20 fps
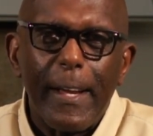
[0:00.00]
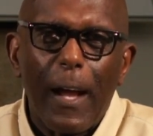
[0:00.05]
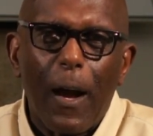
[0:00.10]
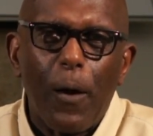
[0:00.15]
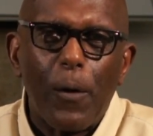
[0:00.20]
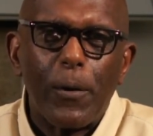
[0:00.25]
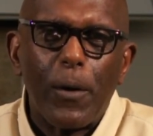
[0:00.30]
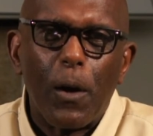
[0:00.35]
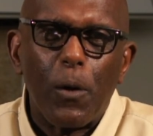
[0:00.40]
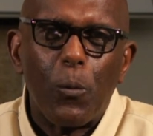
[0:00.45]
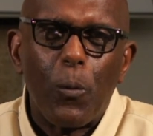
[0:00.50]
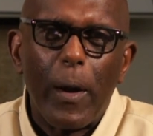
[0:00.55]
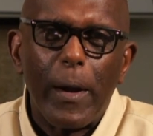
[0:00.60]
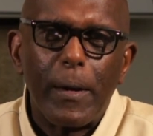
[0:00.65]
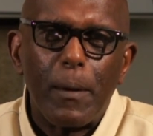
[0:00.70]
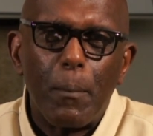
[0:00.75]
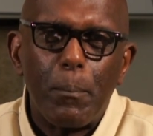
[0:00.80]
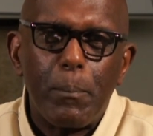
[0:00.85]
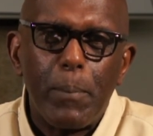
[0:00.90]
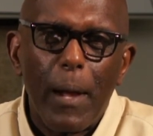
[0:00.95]
on her way
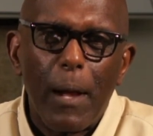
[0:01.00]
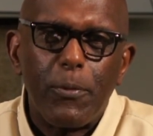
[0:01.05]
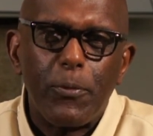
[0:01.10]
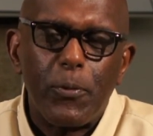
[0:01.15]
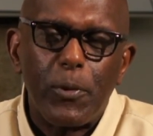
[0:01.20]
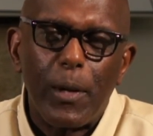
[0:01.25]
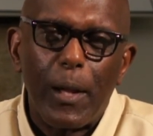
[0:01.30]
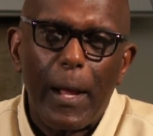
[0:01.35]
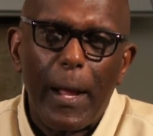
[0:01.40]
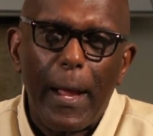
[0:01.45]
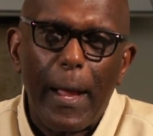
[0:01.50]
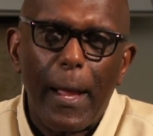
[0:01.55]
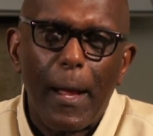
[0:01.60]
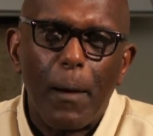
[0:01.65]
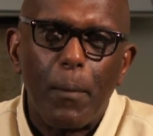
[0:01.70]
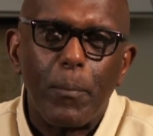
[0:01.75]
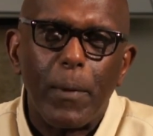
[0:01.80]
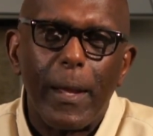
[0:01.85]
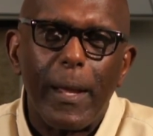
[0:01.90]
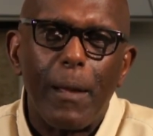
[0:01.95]
to
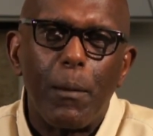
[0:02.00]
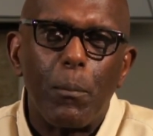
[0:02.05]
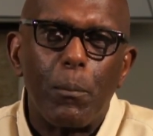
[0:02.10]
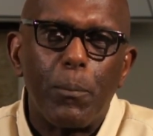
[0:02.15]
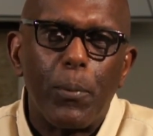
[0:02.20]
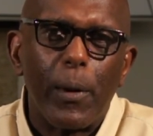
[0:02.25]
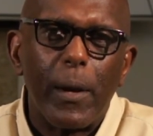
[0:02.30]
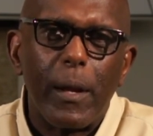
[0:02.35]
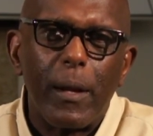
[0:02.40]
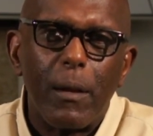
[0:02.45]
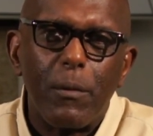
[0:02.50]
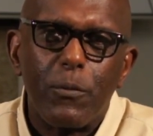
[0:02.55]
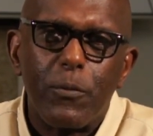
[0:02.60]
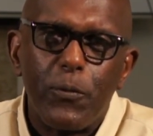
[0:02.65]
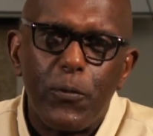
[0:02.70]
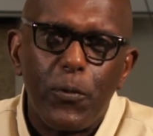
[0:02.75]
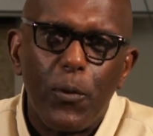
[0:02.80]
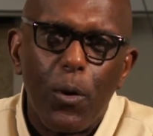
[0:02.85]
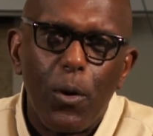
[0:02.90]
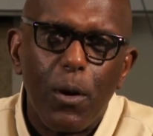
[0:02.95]
Bethlehem in bringing
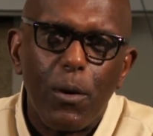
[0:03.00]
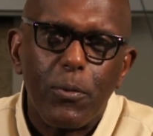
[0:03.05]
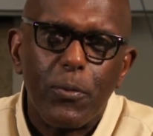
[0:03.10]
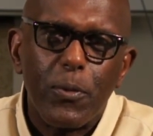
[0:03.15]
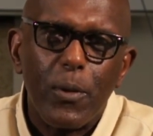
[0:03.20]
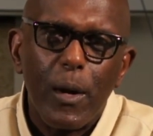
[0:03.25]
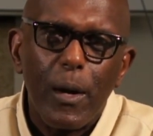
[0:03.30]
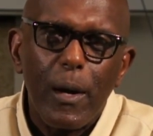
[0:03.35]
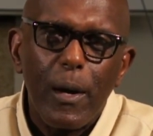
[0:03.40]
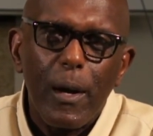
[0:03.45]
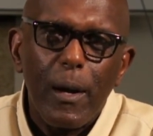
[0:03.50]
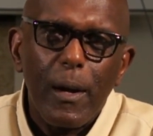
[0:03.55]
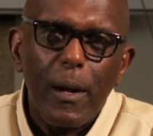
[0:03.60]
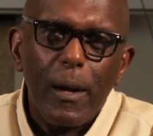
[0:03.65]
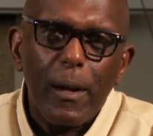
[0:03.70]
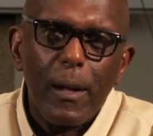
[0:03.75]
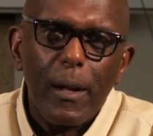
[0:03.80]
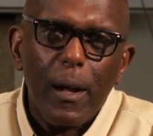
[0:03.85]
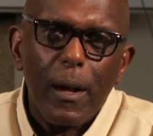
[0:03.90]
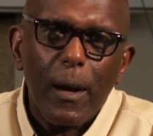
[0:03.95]
forth
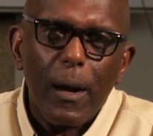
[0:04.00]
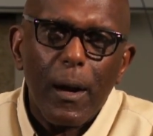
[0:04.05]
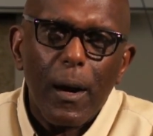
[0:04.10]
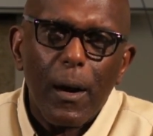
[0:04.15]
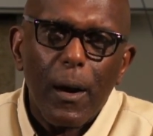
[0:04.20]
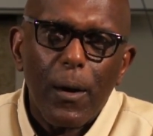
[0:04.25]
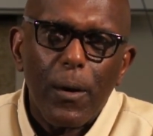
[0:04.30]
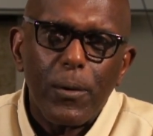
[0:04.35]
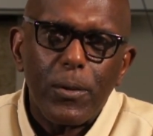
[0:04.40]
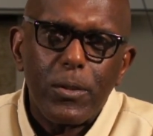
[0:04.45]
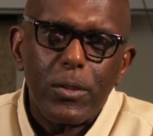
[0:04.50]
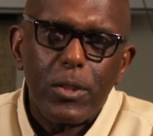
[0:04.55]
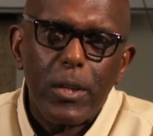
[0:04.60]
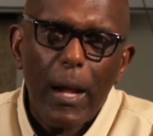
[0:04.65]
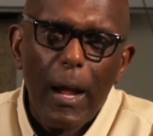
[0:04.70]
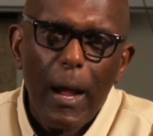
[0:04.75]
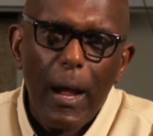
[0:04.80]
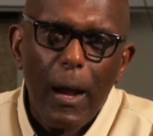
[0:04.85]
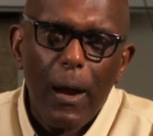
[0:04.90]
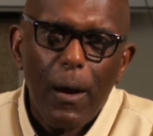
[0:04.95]
her
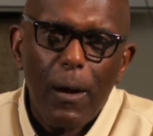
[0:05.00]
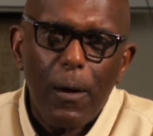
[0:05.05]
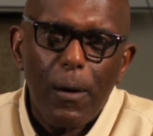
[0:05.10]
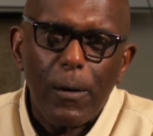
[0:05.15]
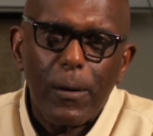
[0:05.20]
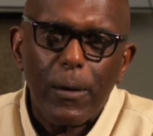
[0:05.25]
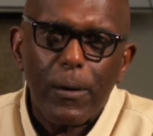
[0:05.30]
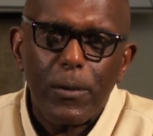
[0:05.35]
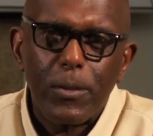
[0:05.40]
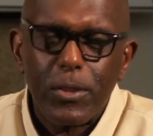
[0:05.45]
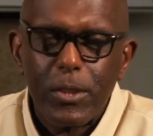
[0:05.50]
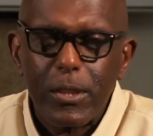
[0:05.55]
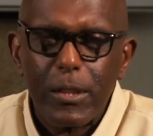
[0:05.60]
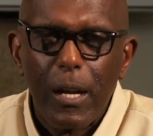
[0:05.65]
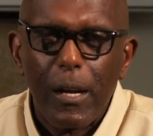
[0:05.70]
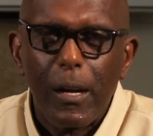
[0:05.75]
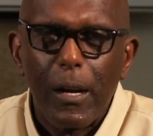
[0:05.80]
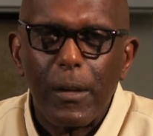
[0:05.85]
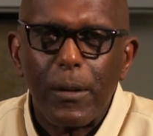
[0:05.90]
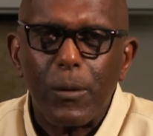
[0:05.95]
child, her
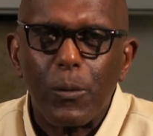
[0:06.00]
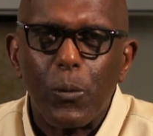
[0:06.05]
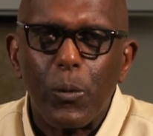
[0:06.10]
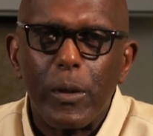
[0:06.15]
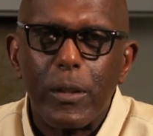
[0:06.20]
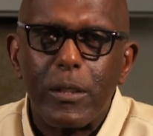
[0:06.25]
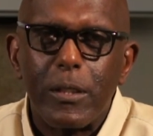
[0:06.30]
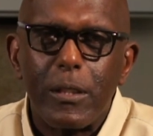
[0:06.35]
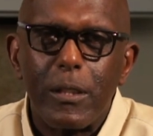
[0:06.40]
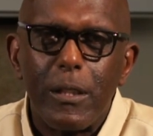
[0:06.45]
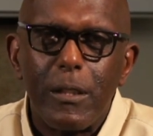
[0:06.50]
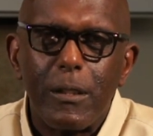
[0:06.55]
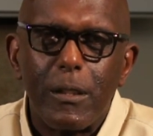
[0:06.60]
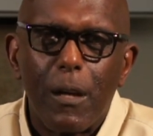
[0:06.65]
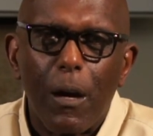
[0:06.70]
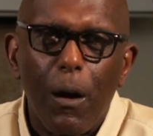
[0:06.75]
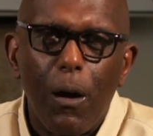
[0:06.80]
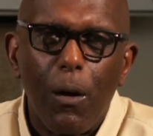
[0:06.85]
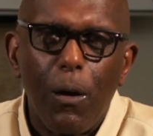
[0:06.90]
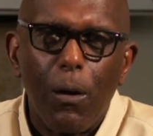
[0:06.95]
son, which she
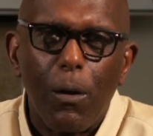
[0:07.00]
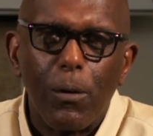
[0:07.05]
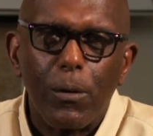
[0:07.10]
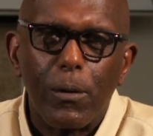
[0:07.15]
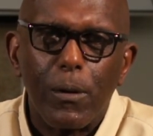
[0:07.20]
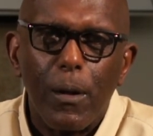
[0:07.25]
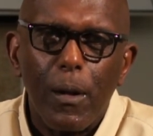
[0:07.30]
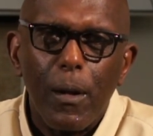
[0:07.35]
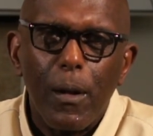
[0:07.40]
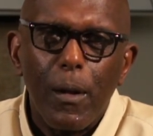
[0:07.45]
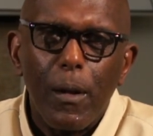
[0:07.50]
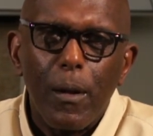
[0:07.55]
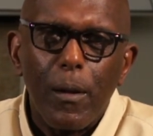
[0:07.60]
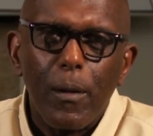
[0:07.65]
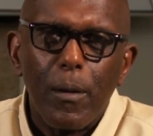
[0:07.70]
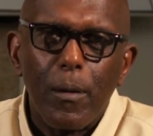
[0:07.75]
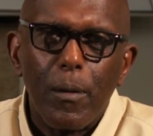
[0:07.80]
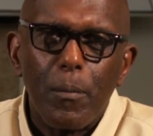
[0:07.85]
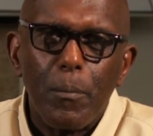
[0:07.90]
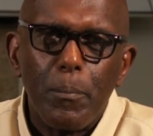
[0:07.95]
called
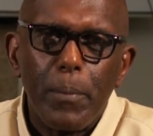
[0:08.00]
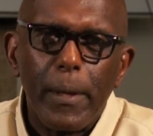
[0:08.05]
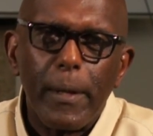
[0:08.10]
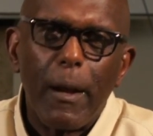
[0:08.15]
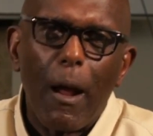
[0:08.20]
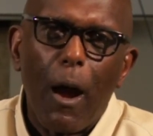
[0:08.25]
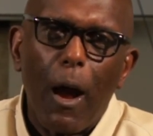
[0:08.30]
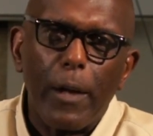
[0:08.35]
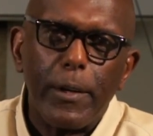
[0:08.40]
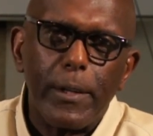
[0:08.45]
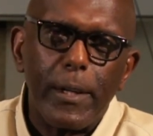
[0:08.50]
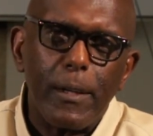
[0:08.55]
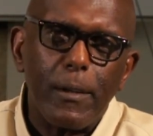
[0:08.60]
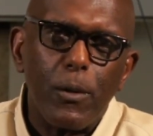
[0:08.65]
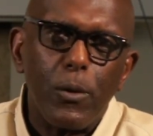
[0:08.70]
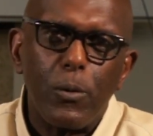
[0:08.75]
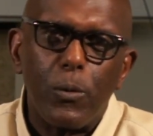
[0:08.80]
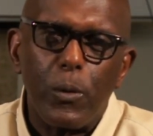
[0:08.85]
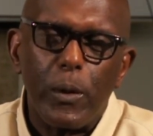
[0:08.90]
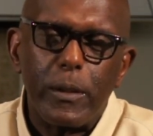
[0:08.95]
Benoni,
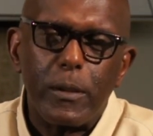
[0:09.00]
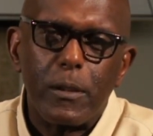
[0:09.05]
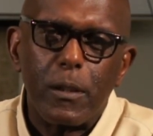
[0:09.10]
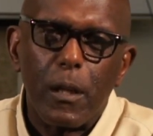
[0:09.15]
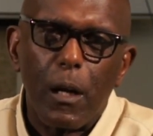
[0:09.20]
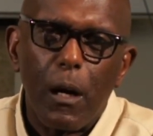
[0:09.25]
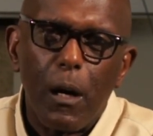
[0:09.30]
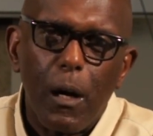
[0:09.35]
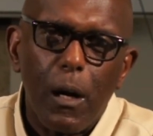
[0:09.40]
which